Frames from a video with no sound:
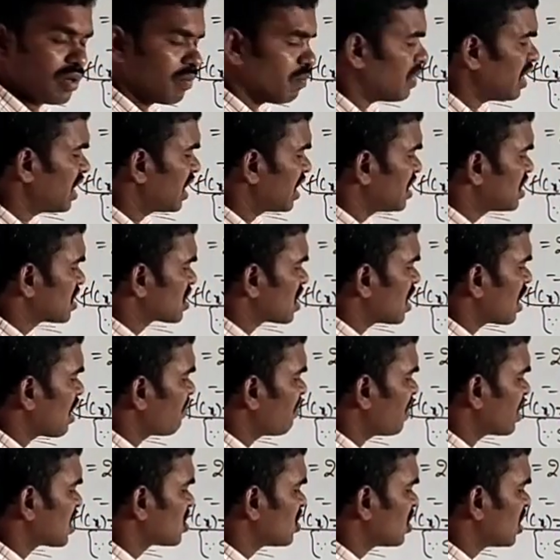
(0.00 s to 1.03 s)
but instead
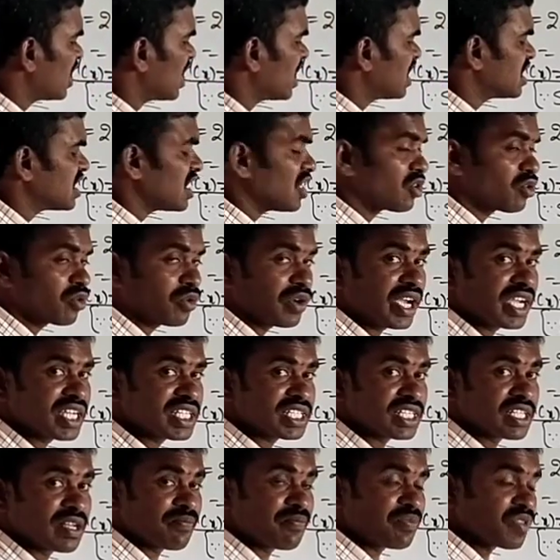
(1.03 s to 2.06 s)
of x there is a
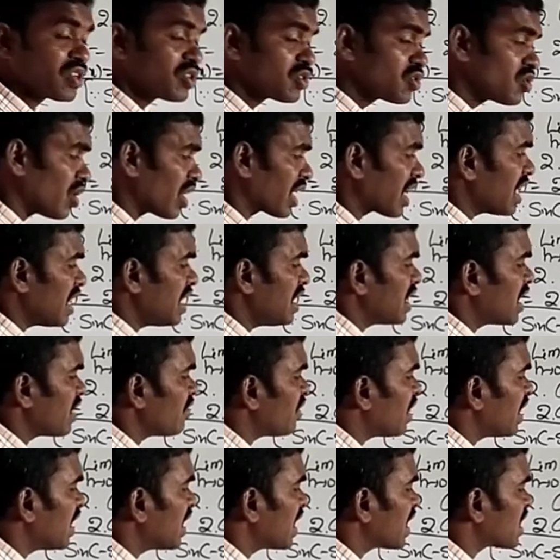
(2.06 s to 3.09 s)
2x, so again
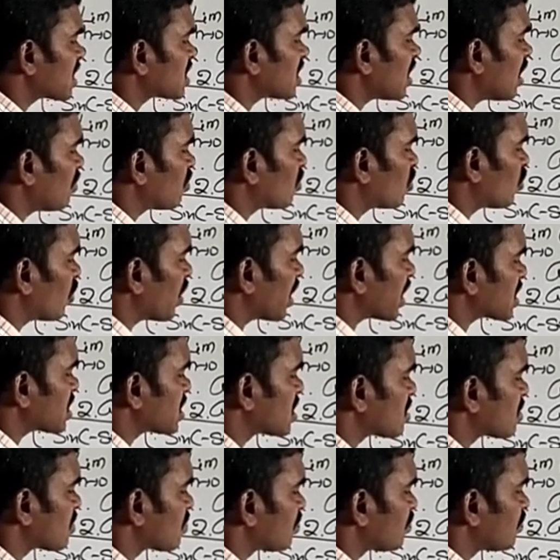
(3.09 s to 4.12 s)
divide dx of
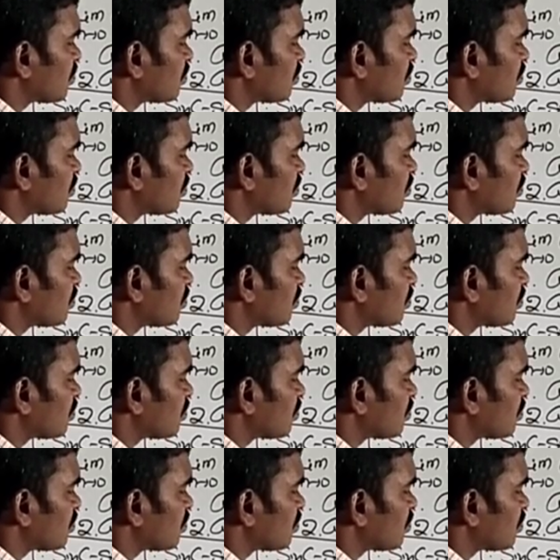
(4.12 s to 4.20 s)
2x.